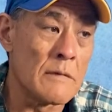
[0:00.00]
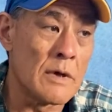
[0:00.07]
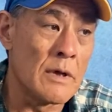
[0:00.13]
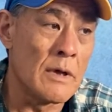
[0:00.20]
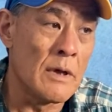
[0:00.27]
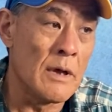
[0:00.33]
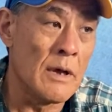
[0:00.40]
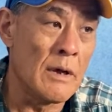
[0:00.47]

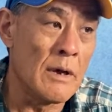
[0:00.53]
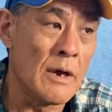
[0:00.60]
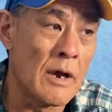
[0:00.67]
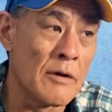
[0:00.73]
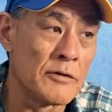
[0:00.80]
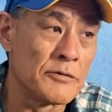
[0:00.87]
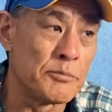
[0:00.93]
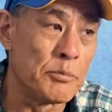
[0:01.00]

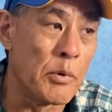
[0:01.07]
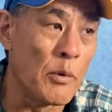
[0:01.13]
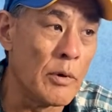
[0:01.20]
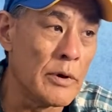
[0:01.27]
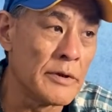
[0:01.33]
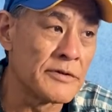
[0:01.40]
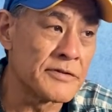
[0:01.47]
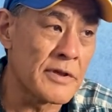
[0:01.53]
I was
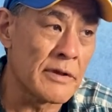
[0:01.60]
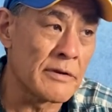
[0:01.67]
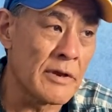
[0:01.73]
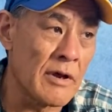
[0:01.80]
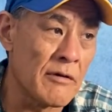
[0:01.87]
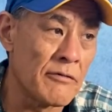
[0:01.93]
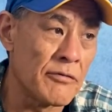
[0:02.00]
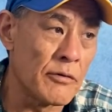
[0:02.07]
born in Southern
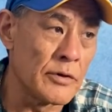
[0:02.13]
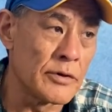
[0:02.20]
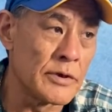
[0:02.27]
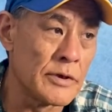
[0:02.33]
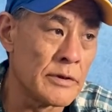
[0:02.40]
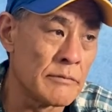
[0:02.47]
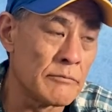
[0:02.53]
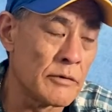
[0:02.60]

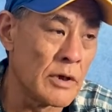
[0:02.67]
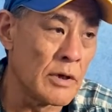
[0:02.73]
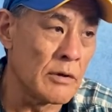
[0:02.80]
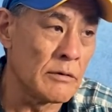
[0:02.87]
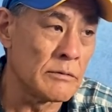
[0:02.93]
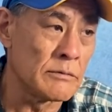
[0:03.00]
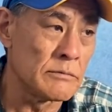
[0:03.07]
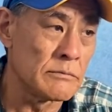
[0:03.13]
California.
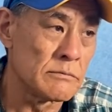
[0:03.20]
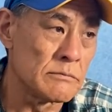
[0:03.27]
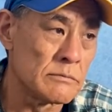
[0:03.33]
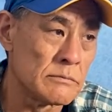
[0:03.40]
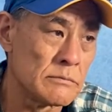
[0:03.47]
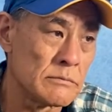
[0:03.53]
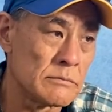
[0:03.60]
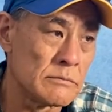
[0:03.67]
Well,
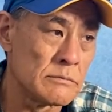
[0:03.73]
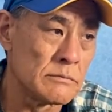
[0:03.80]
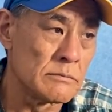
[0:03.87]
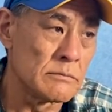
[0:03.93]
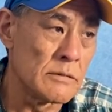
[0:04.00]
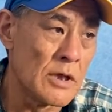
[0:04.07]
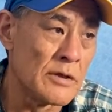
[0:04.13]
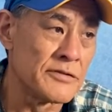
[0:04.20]

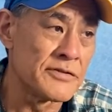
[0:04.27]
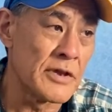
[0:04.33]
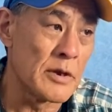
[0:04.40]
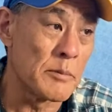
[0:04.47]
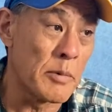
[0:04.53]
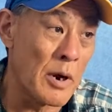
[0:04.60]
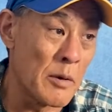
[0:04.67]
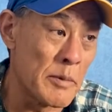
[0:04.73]

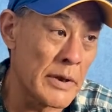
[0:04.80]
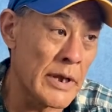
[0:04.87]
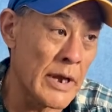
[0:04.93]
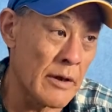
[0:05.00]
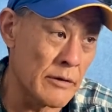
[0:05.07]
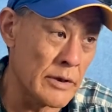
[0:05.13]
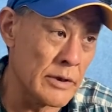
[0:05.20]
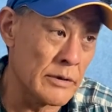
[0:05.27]
Santa Barbara
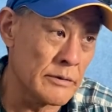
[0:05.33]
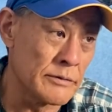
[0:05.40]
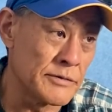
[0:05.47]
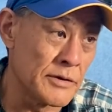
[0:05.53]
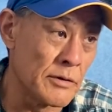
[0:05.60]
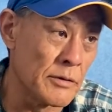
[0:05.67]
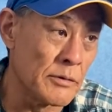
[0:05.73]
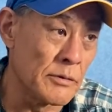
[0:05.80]
County,
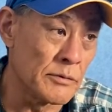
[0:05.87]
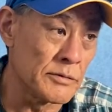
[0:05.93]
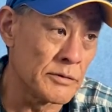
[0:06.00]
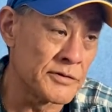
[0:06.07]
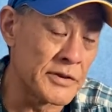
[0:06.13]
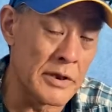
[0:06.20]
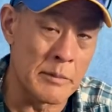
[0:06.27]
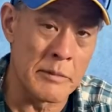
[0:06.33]
so
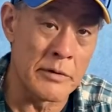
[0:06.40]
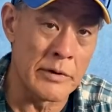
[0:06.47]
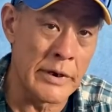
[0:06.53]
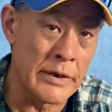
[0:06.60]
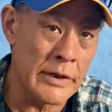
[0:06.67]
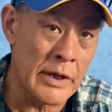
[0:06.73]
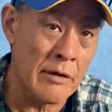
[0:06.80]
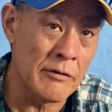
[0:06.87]
Santa
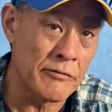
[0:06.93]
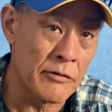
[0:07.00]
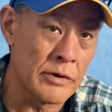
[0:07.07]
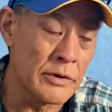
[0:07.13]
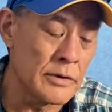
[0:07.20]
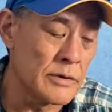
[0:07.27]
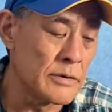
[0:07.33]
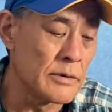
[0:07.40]
Maria,
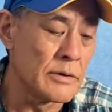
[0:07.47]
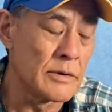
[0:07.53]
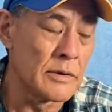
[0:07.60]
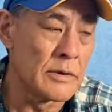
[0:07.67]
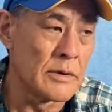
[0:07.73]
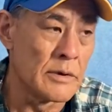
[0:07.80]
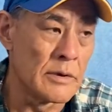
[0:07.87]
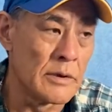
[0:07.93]
California.
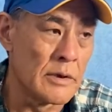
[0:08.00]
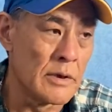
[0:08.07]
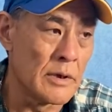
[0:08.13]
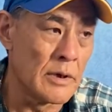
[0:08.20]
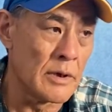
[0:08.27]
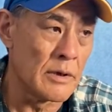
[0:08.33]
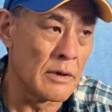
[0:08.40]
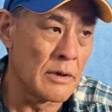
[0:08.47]

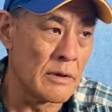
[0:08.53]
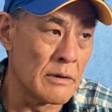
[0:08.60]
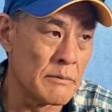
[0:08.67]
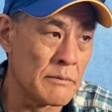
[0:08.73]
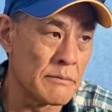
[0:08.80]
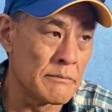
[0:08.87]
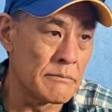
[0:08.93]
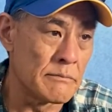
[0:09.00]

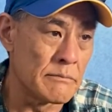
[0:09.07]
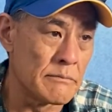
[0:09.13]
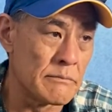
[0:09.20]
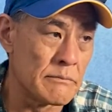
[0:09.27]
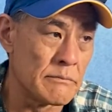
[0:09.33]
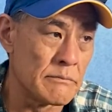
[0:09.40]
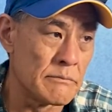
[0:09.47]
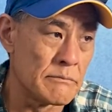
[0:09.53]
Mm-hmm.
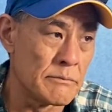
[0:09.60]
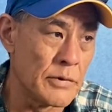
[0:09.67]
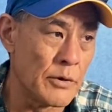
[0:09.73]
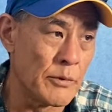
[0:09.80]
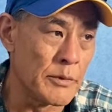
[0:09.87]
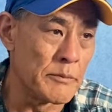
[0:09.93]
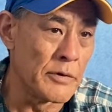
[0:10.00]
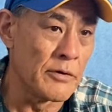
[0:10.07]
But
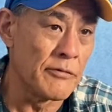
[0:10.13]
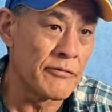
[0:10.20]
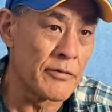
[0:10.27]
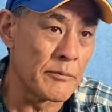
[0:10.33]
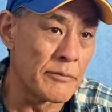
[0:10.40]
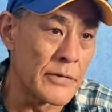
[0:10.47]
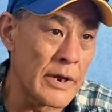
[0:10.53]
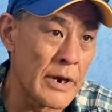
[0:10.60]
we moved
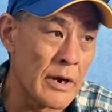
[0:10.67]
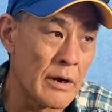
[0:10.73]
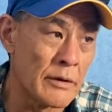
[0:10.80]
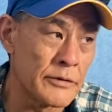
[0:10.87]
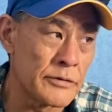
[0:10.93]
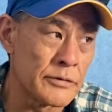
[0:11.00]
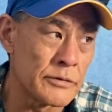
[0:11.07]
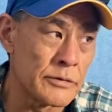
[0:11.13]
from there
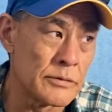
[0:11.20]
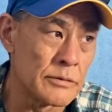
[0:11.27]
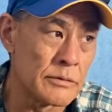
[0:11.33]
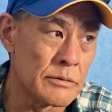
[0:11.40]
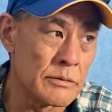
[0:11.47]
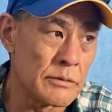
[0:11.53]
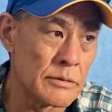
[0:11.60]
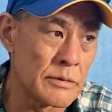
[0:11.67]

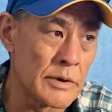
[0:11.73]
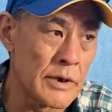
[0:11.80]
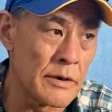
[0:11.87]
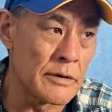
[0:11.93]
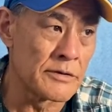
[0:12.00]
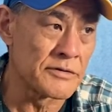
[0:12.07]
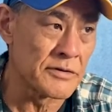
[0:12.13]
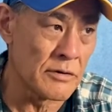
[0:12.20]
to
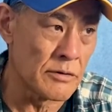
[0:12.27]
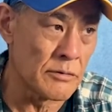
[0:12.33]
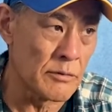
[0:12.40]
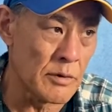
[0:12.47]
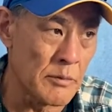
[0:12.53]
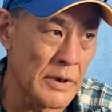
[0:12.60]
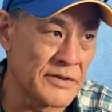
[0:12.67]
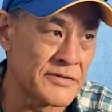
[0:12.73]
Arizona,
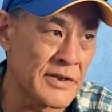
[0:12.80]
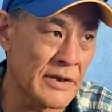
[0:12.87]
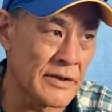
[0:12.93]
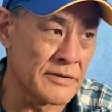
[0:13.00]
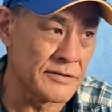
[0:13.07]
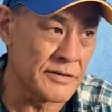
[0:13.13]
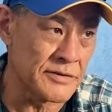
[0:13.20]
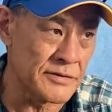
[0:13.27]
where my
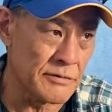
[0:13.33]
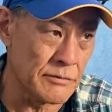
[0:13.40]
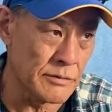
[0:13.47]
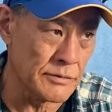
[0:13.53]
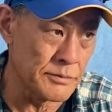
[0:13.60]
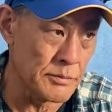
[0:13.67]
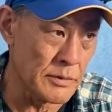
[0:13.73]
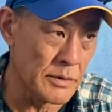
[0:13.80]
second sister
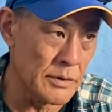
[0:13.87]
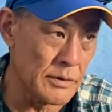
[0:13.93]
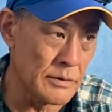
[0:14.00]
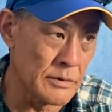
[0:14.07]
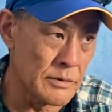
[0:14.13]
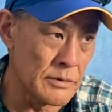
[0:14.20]
was born.